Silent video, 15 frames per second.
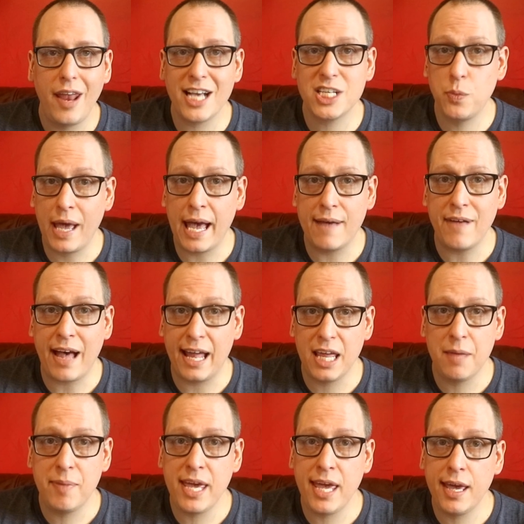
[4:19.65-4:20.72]
Next, we have
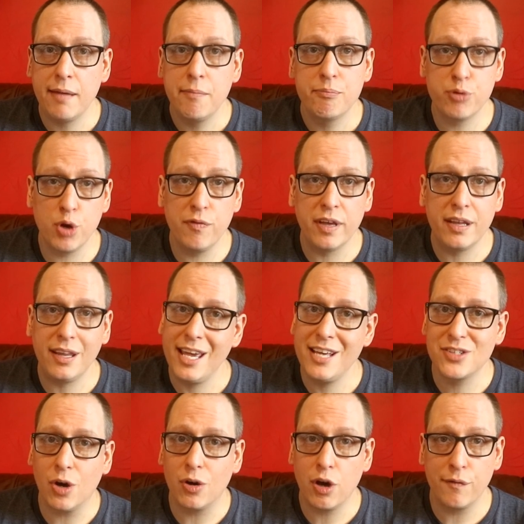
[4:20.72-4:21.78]
Ali B, proving that
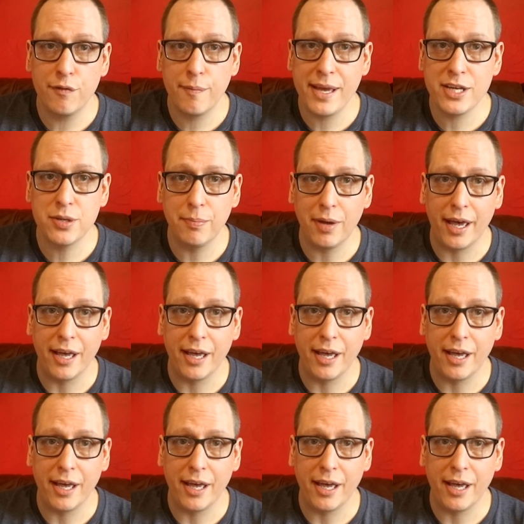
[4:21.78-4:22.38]
he's got confirmation